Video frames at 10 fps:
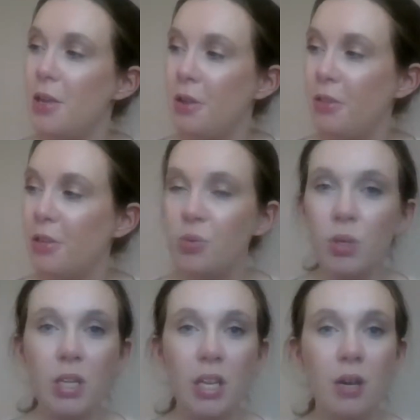this
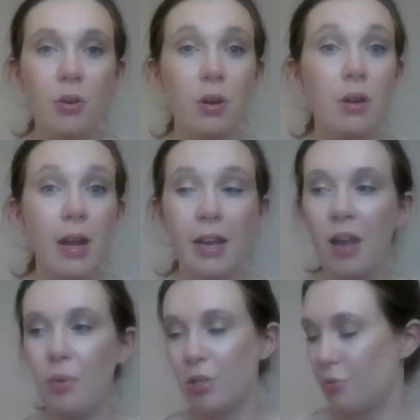one here. I can't
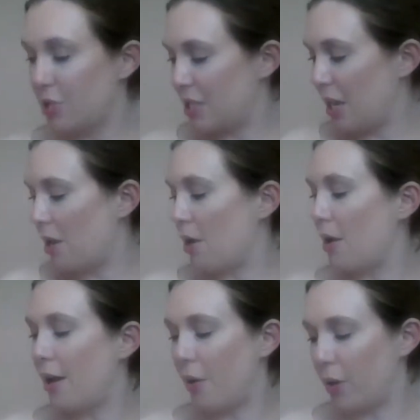wait to see
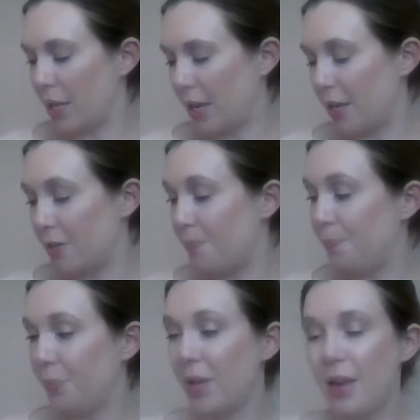how I like it.
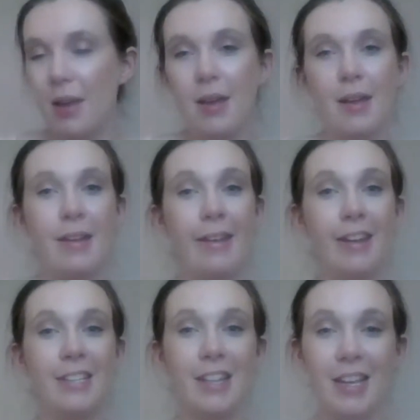And
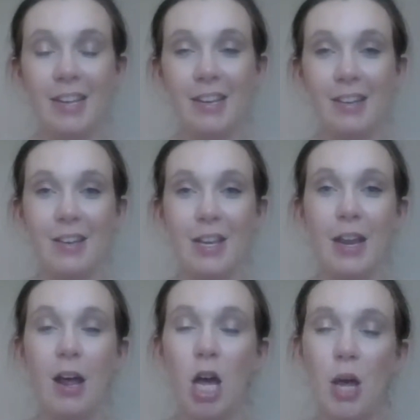then
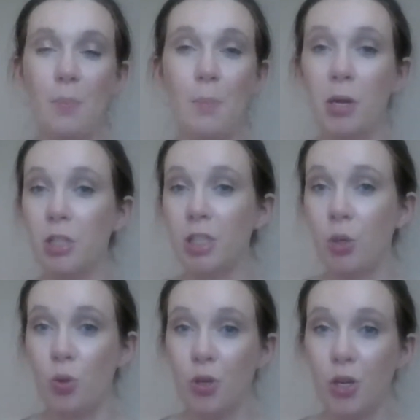my Ulta
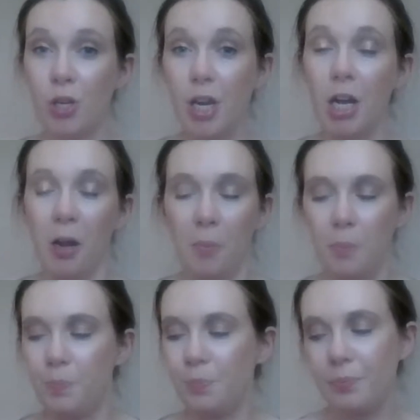order
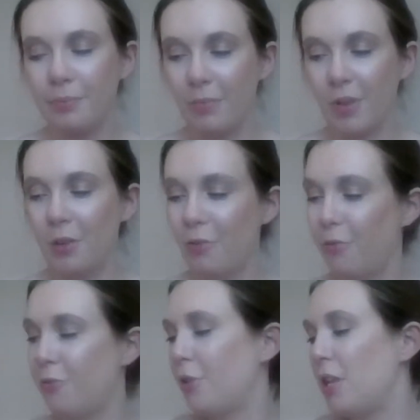
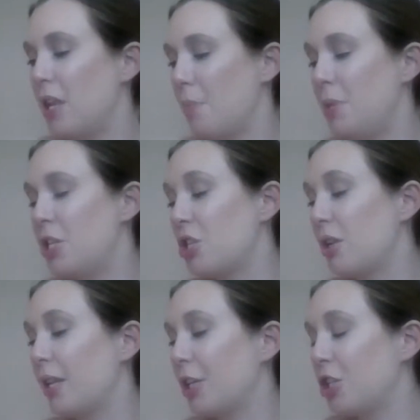for the Beached
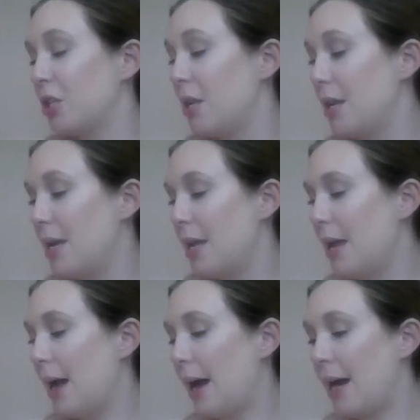collection,
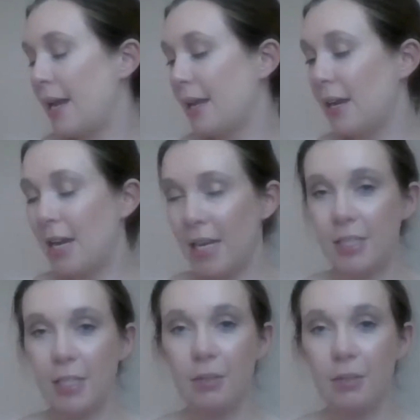I got